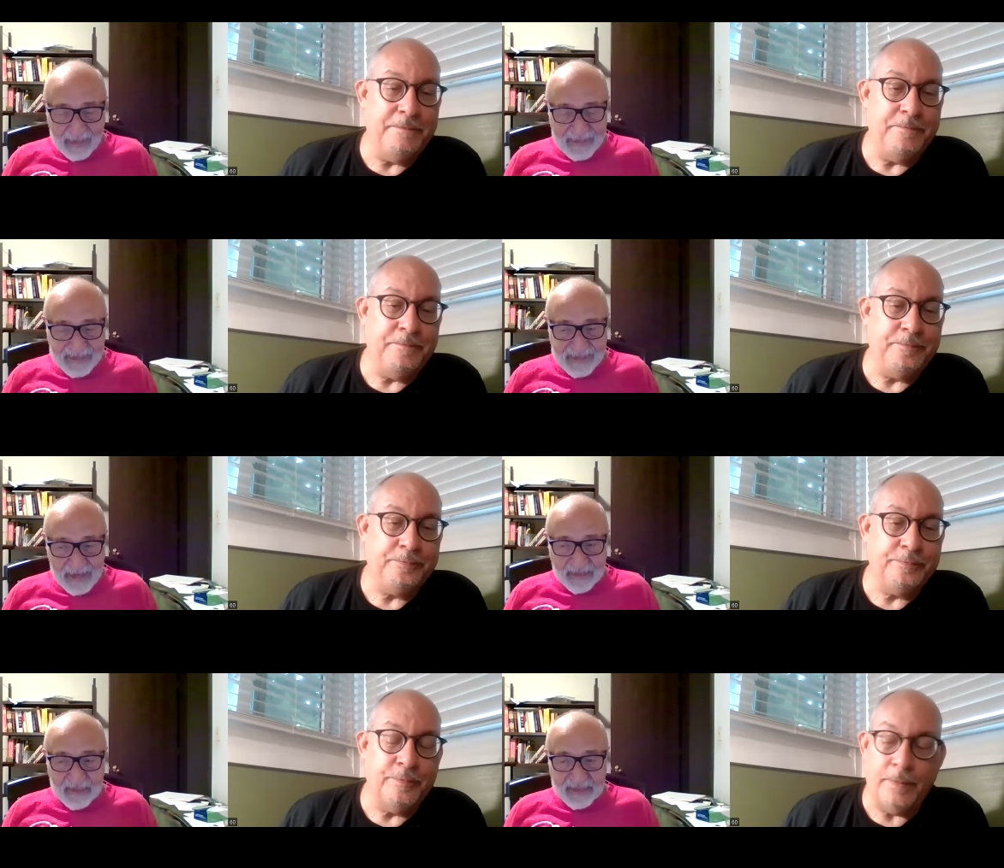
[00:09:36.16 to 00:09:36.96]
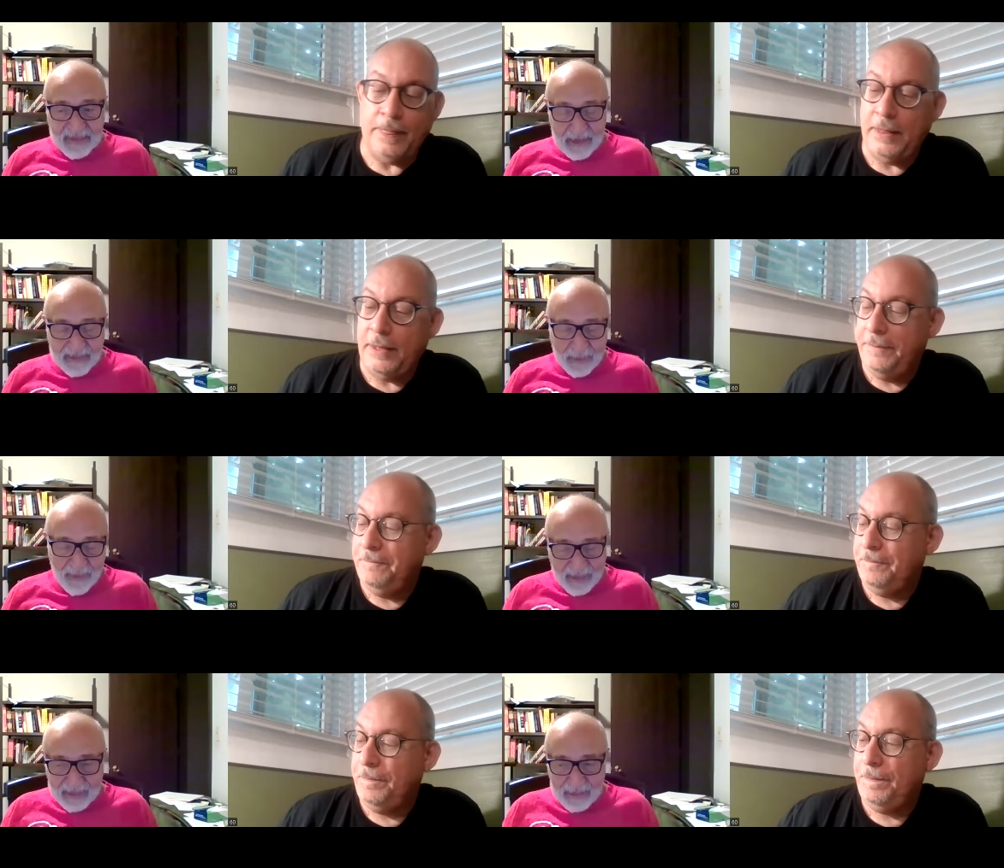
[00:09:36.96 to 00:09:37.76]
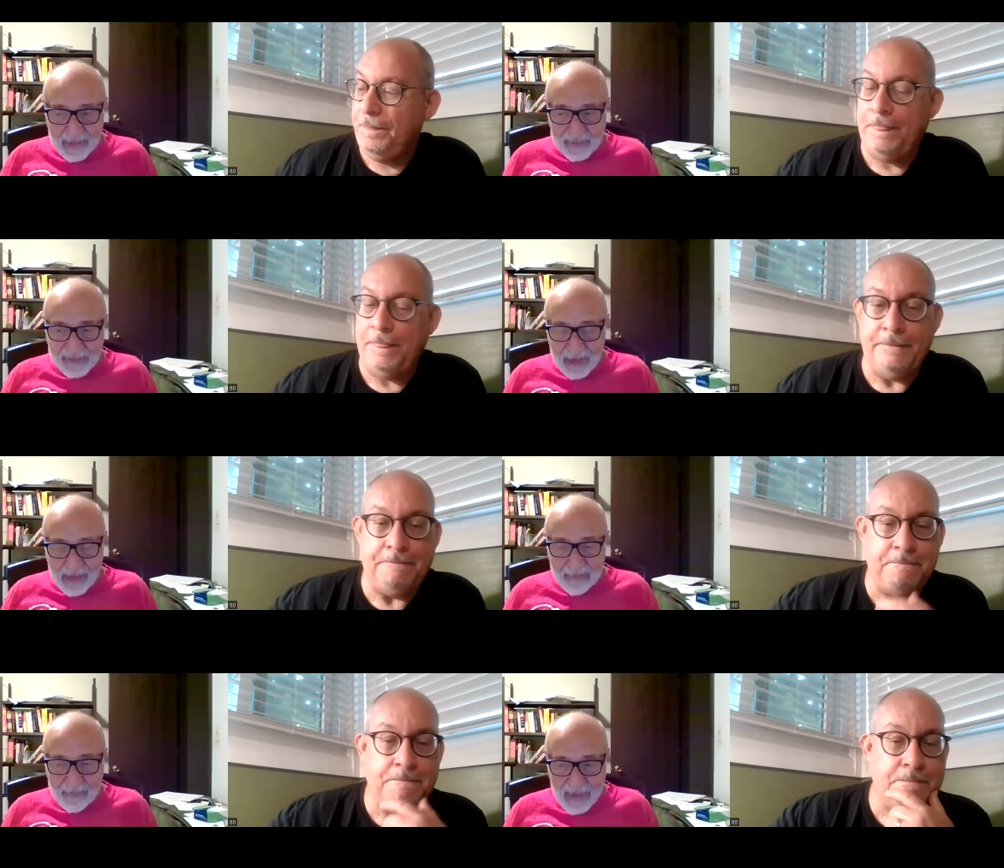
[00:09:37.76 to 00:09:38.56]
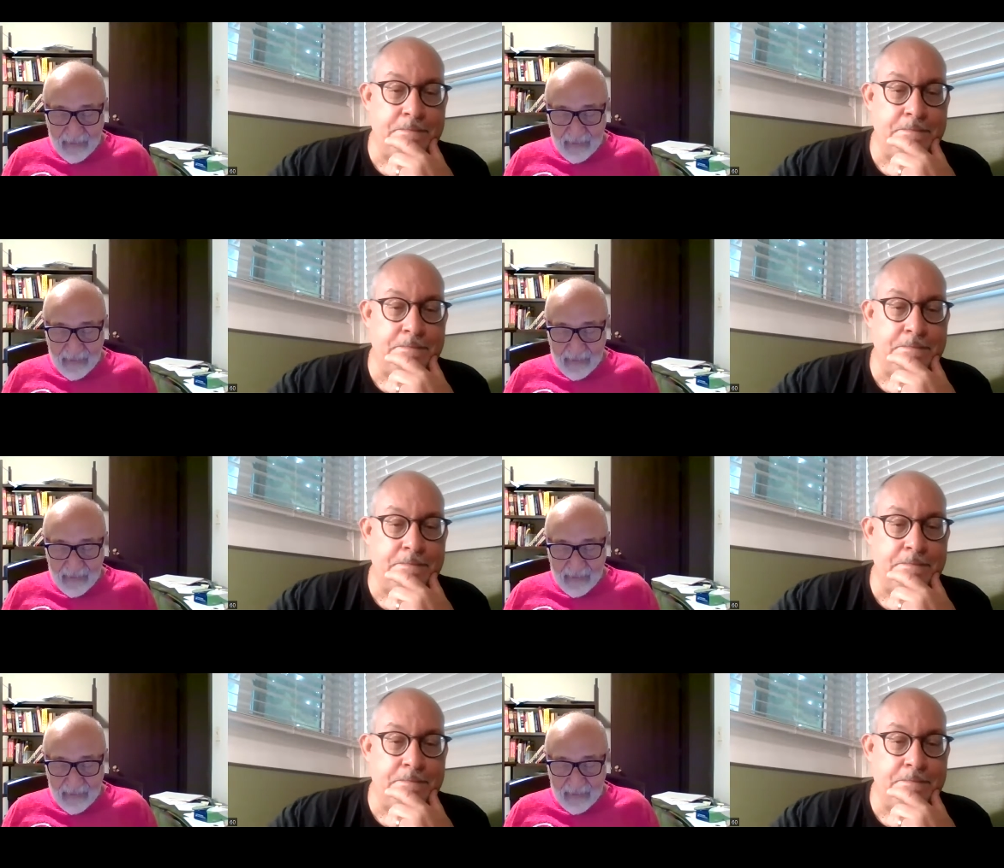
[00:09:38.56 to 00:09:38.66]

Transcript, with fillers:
Speaker 1: it's interesting as I'm thinking this. Uh,